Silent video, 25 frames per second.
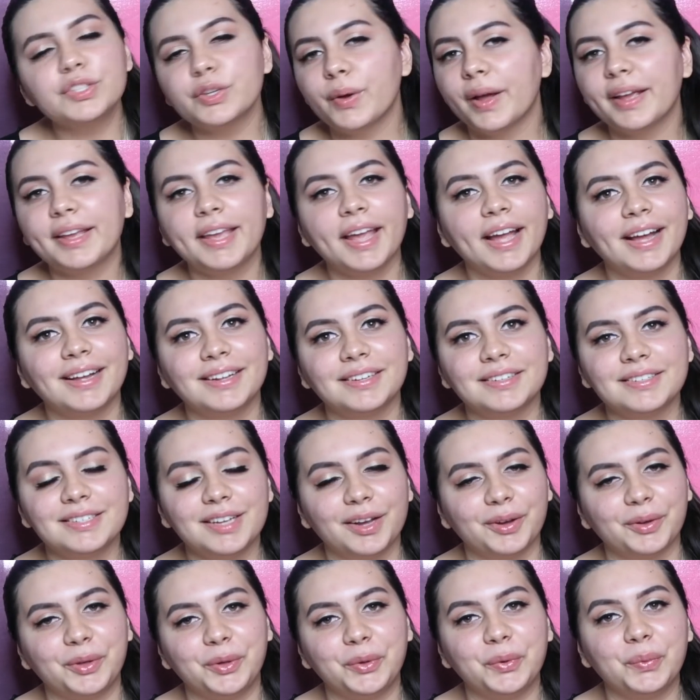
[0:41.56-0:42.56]
Also, I
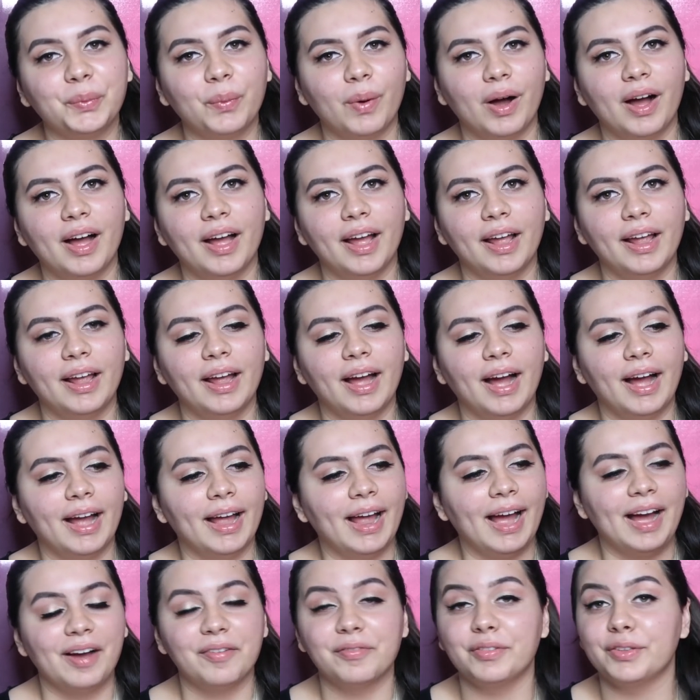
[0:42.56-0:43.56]
can't tell you why
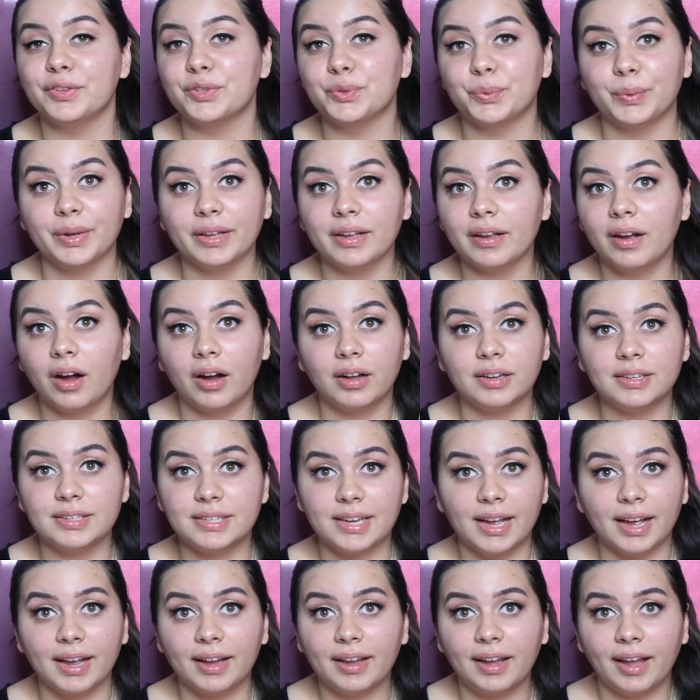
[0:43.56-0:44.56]
I have this wig
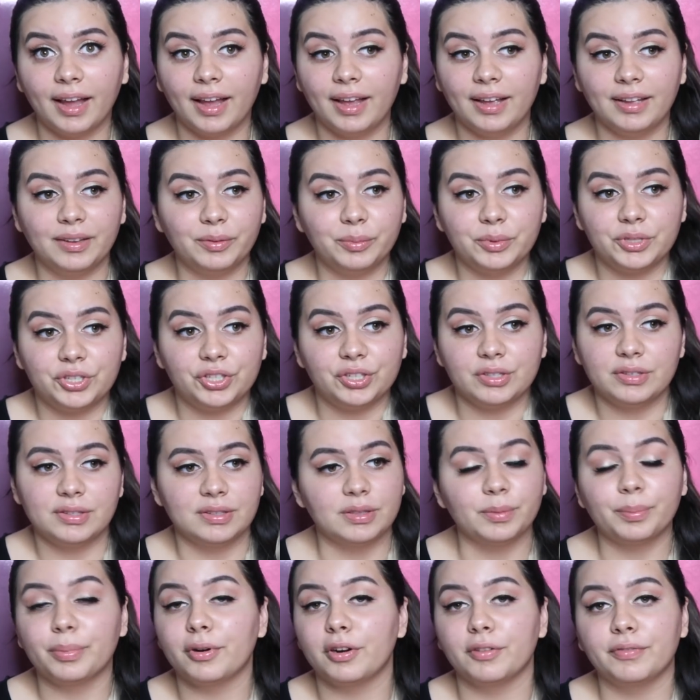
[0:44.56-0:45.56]
on deck. It was
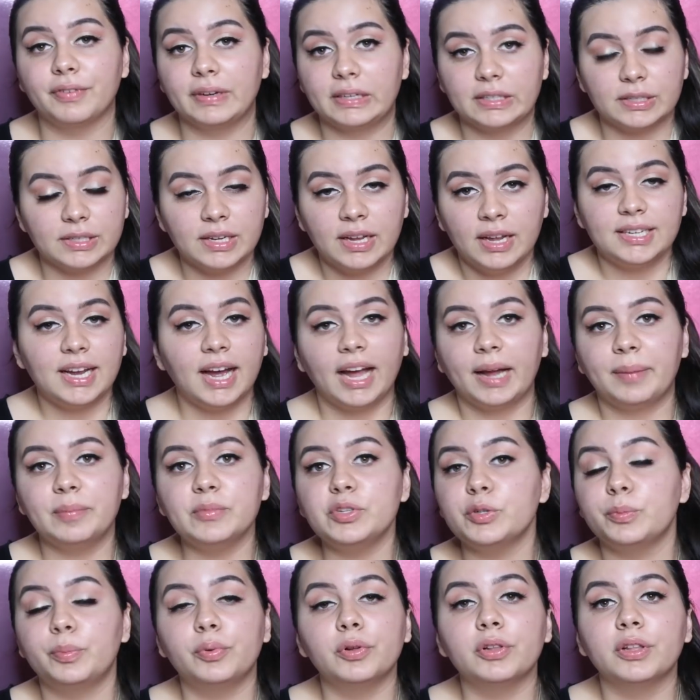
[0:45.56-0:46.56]
just the perfect
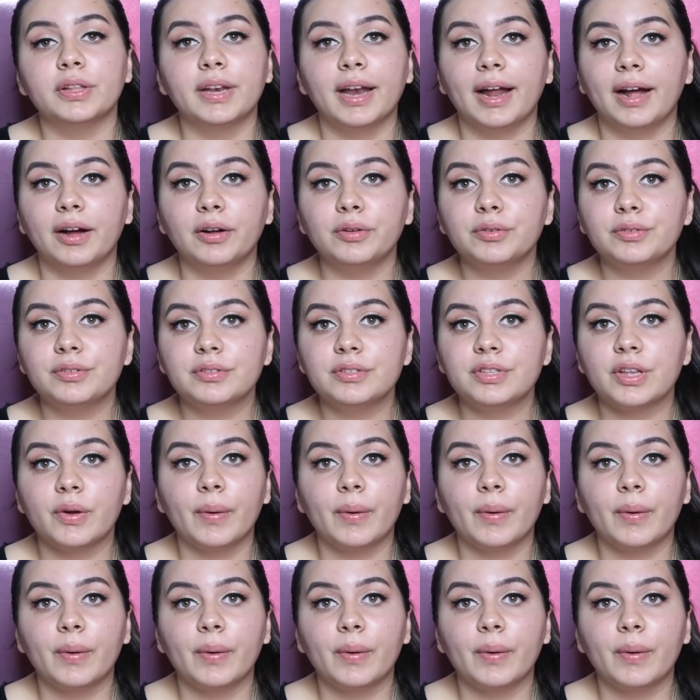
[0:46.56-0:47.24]
time to pull it out.